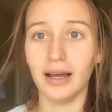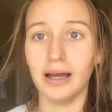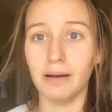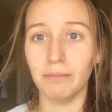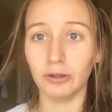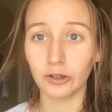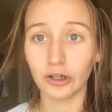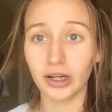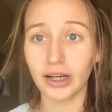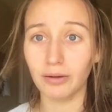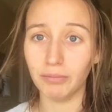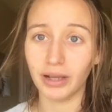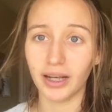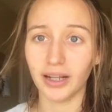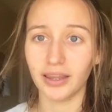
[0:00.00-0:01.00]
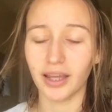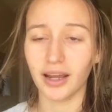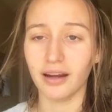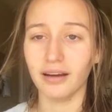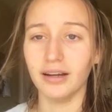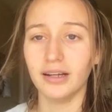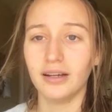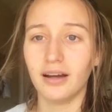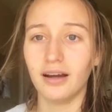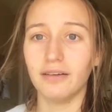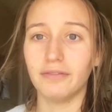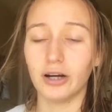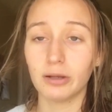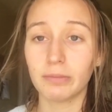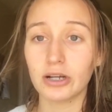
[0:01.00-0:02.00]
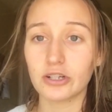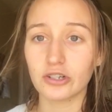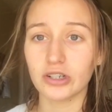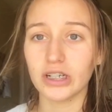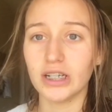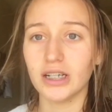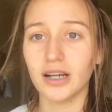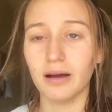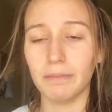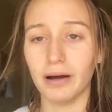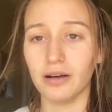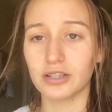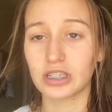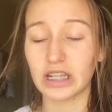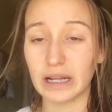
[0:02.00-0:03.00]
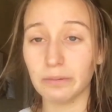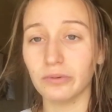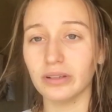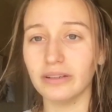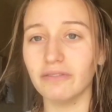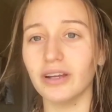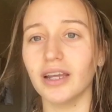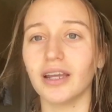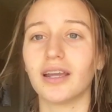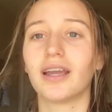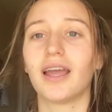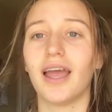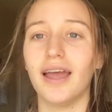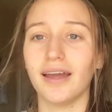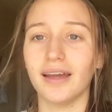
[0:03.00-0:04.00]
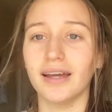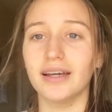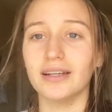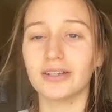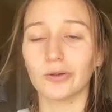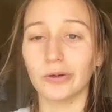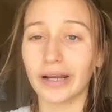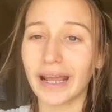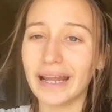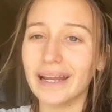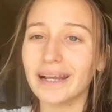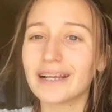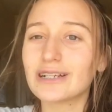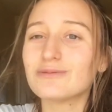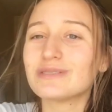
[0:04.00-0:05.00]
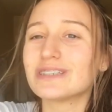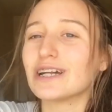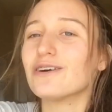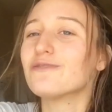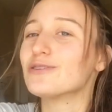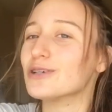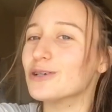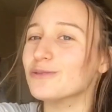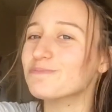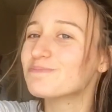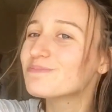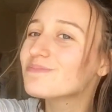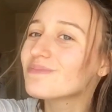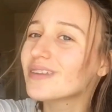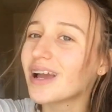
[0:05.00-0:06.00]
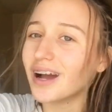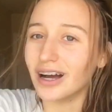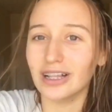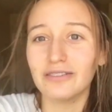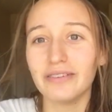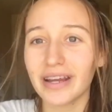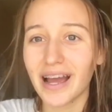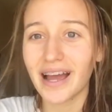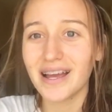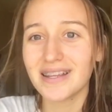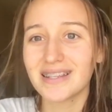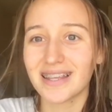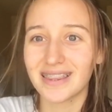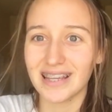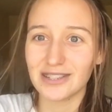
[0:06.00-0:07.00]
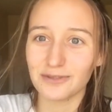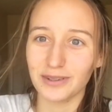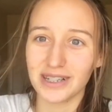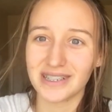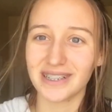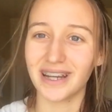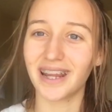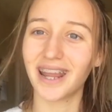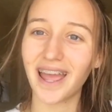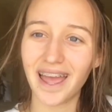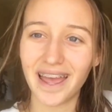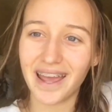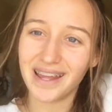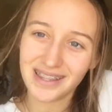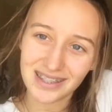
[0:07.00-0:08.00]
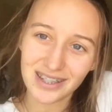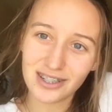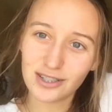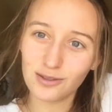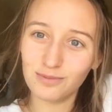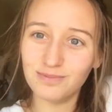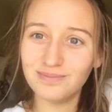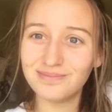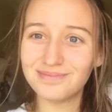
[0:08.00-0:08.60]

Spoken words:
I'm learning, I'm getting there. Follow my journey about sustainable living and organic stuff. So love you guys, thanks for watching, and see you soon.